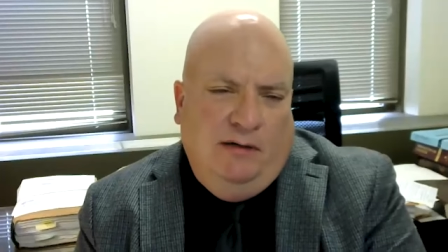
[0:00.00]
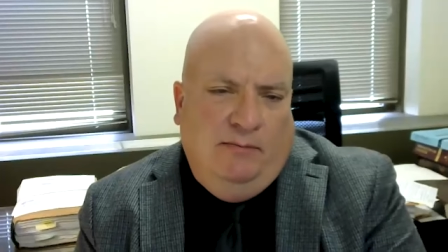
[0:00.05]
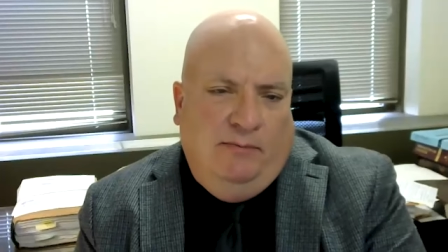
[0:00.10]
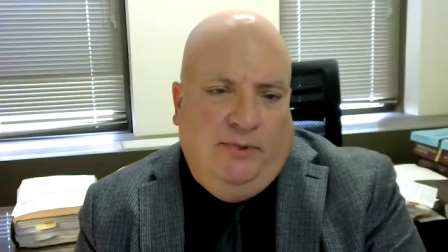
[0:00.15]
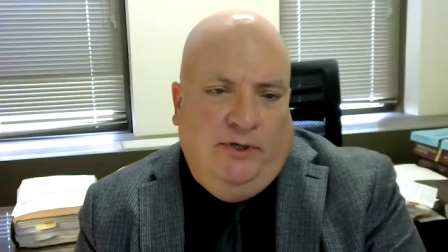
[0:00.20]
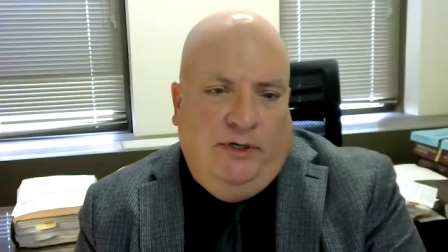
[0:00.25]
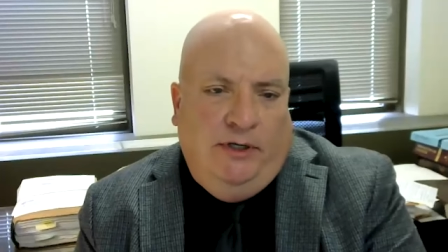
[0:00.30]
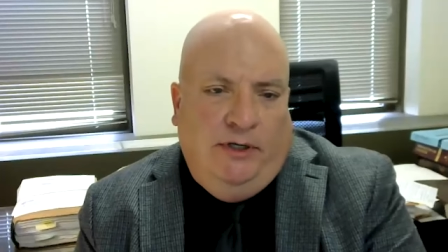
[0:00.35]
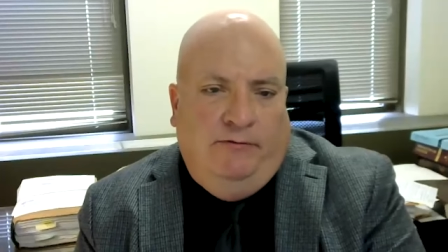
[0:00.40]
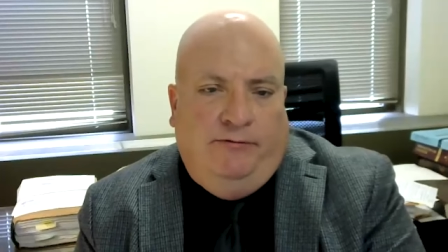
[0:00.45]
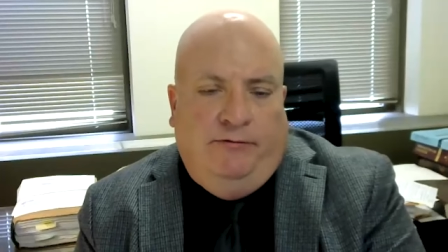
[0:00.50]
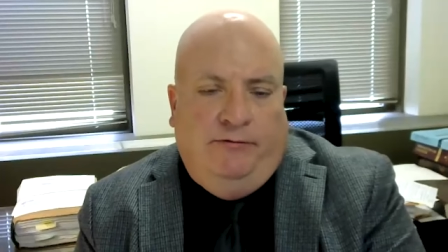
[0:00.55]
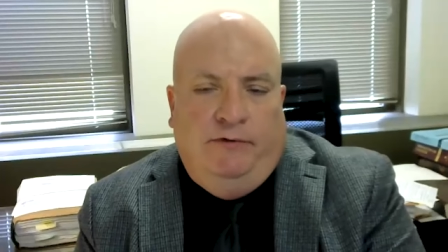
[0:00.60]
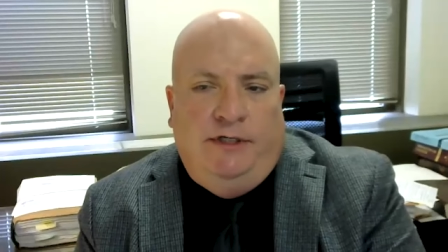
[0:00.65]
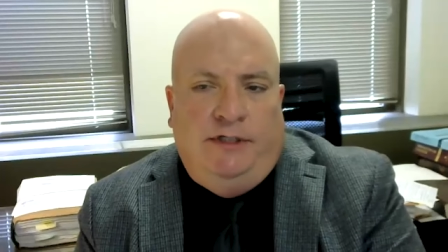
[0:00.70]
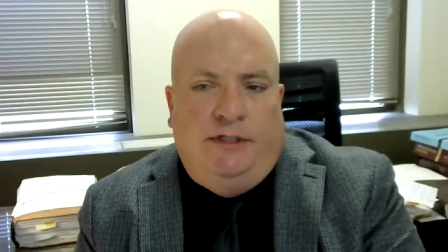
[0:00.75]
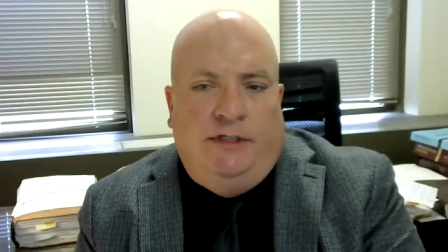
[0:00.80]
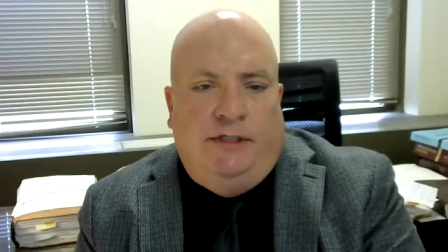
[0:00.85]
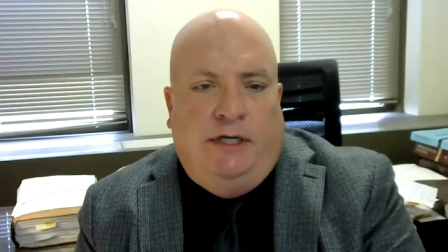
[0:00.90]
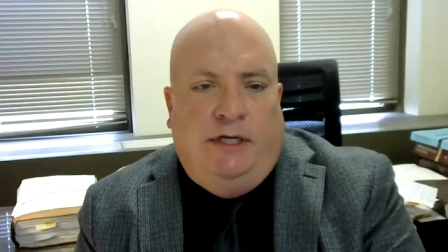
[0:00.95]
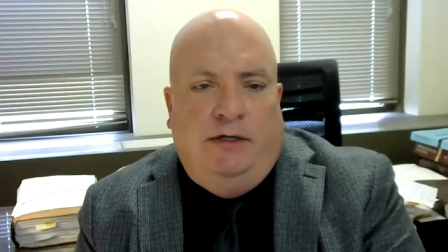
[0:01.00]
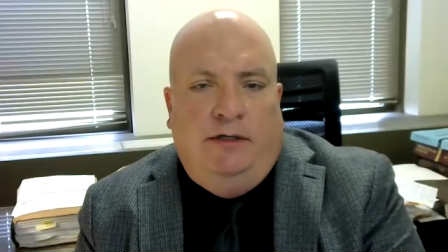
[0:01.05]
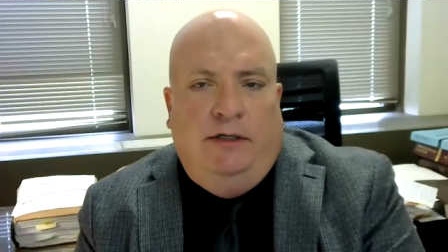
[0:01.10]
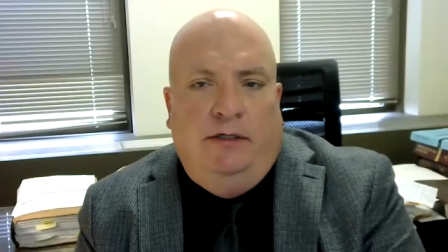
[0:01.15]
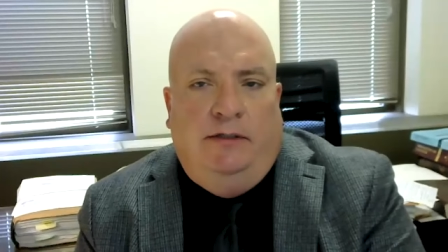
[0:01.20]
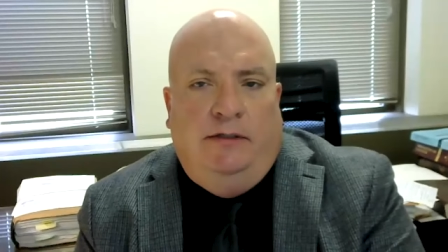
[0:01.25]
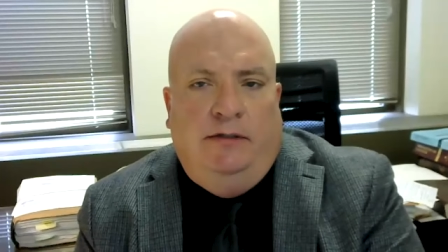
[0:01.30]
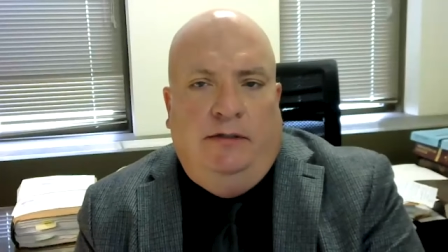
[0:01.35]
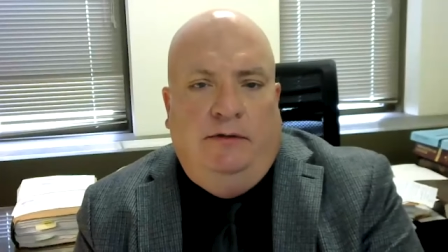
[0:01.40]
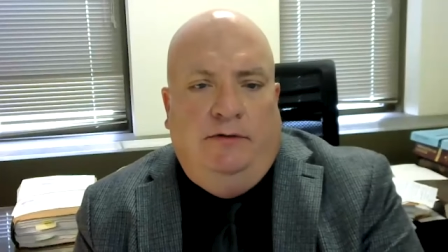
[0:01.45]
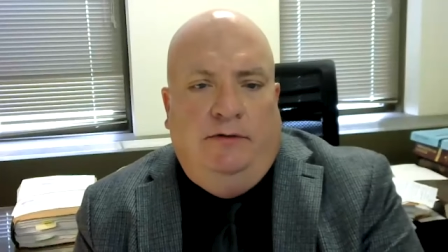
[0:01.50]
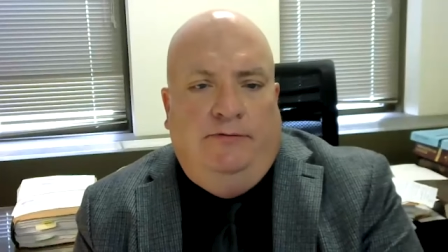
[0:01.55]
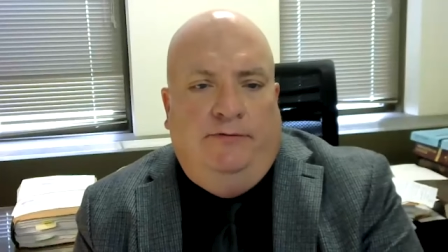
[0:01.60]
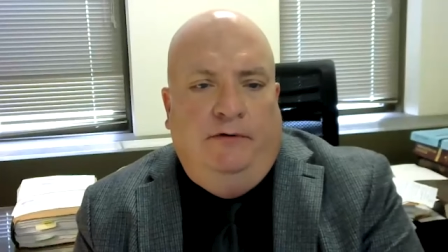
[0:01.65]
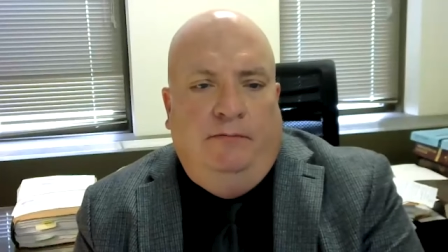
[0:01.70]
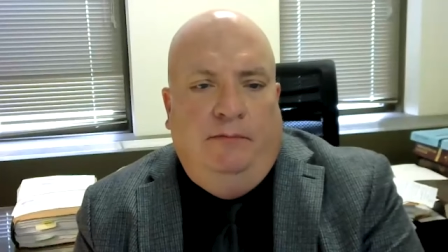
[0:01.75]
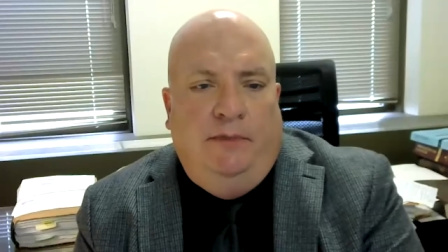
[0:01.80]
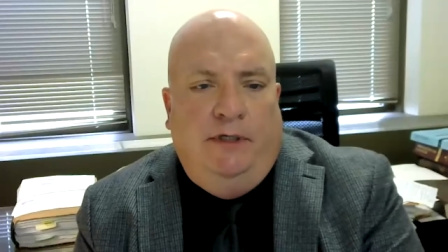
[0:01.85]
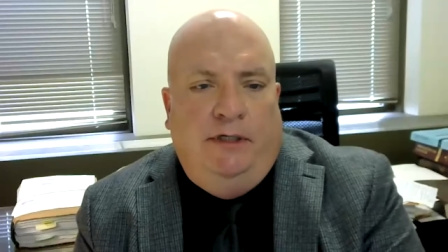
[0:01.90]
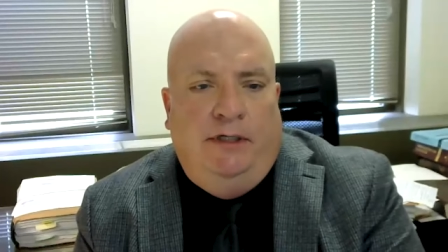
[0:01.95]
but for reasons I'll get to in a
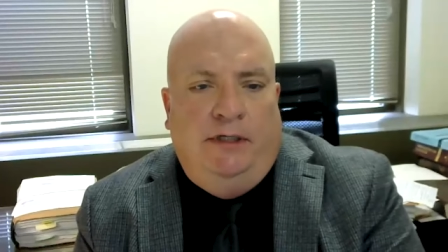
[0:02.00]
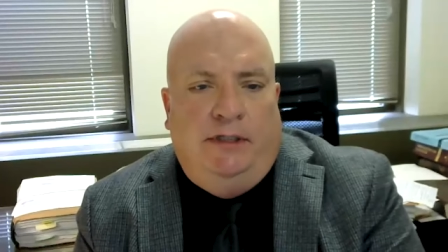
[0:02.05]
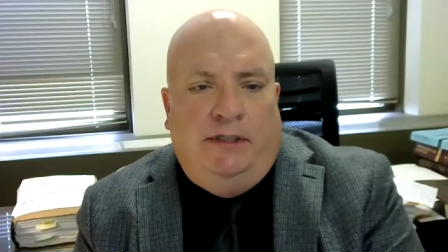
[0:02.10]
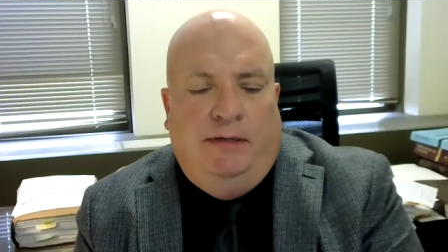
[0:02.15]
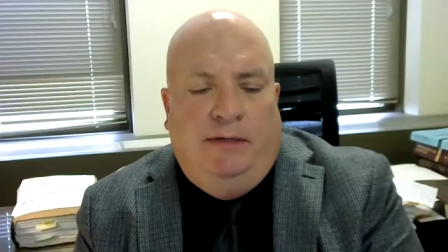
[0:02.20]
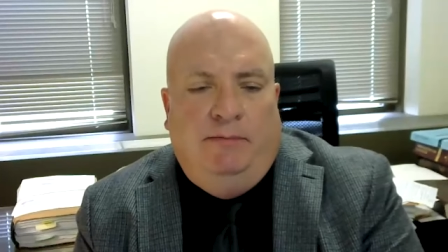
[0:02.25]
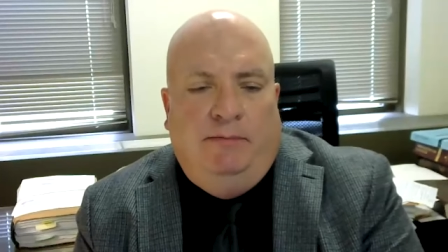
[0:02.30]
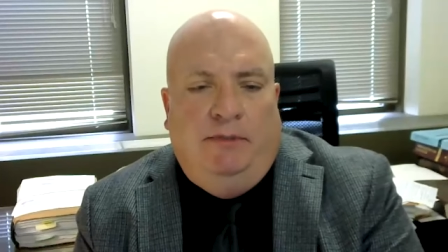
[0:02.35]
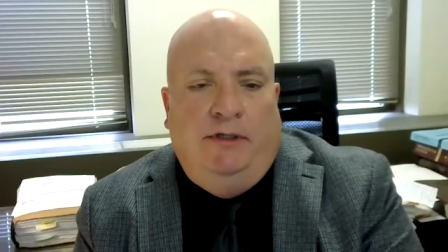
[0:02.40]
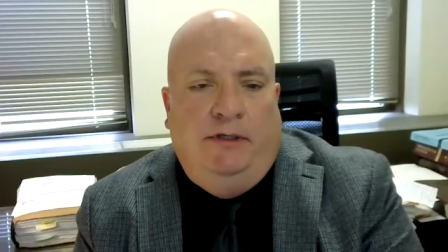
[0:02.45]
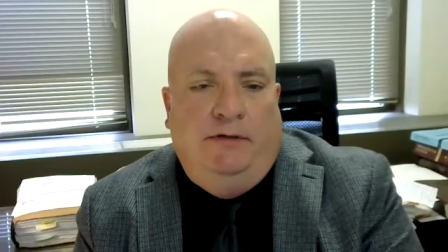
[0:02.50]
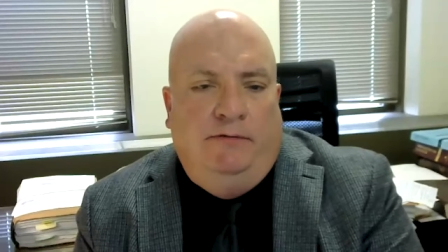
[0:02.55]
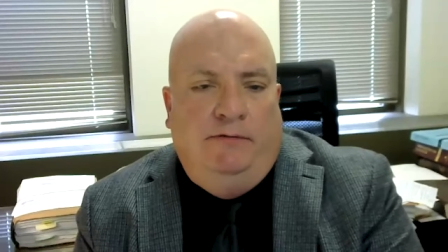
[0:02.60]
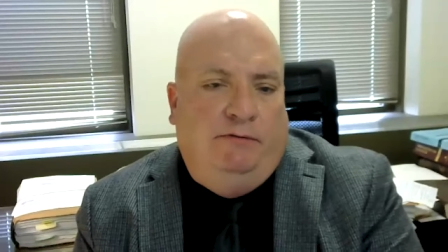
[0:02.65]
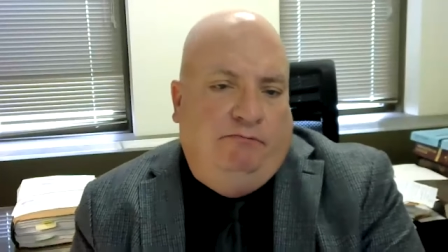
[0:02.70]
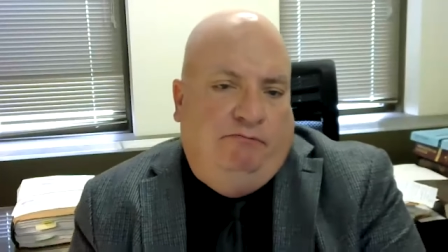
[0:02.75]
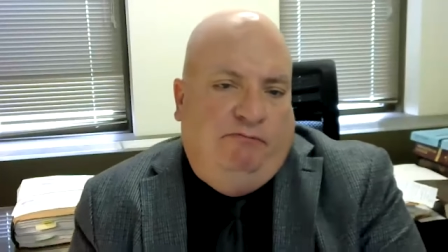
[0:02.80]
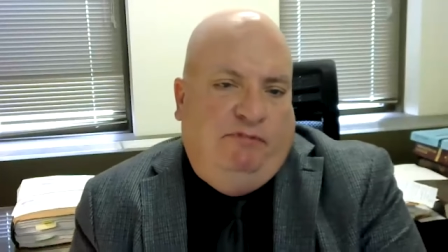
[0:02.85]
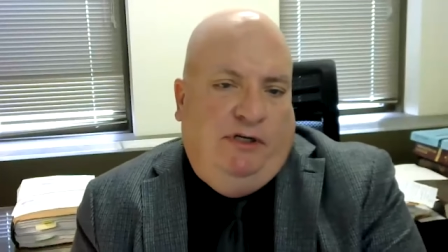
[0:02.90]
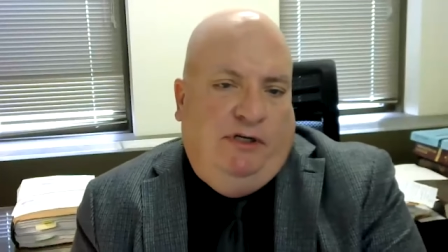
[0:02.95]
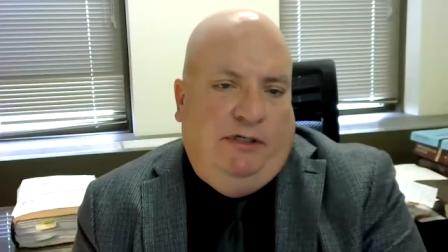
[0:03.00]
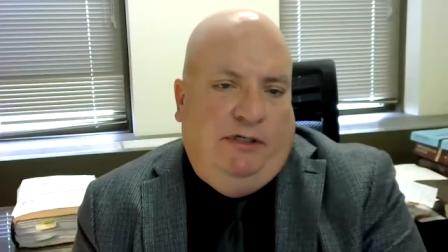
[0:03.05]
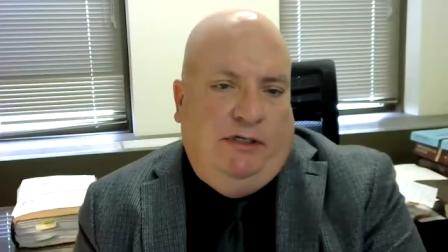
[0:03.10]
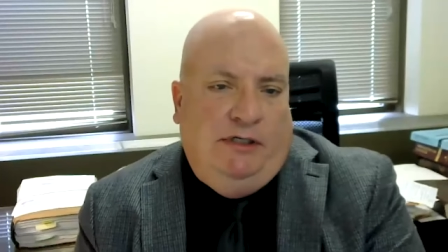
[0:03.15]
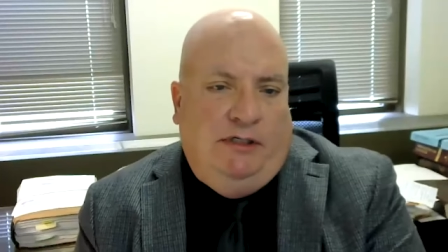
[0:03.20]
few minutes, I believe it,